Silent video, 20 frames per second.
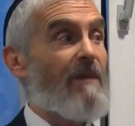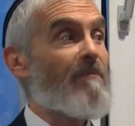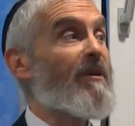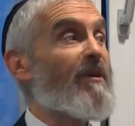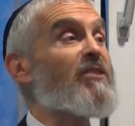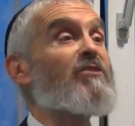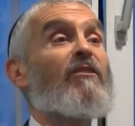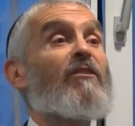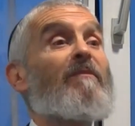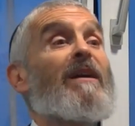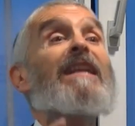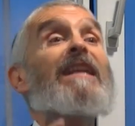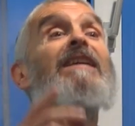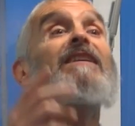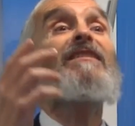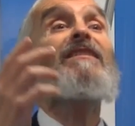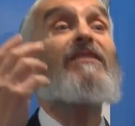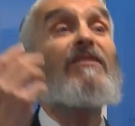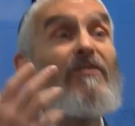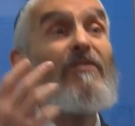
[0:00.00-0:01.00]
But your money
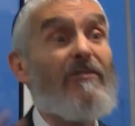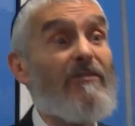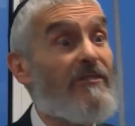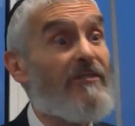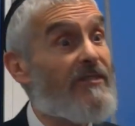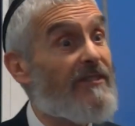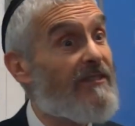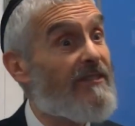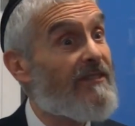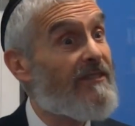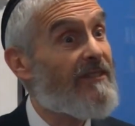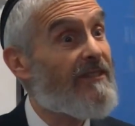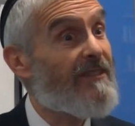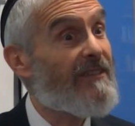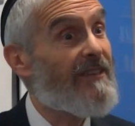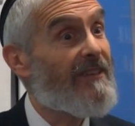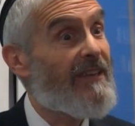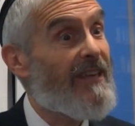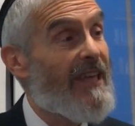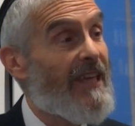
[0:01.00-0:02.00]
is yours.
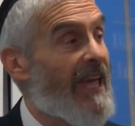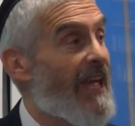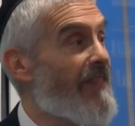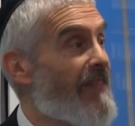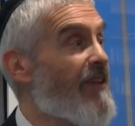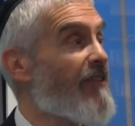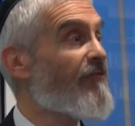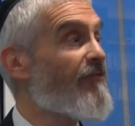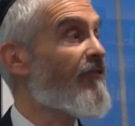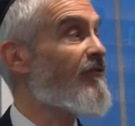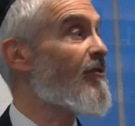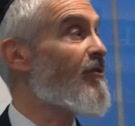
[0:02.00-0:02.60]
And therefore,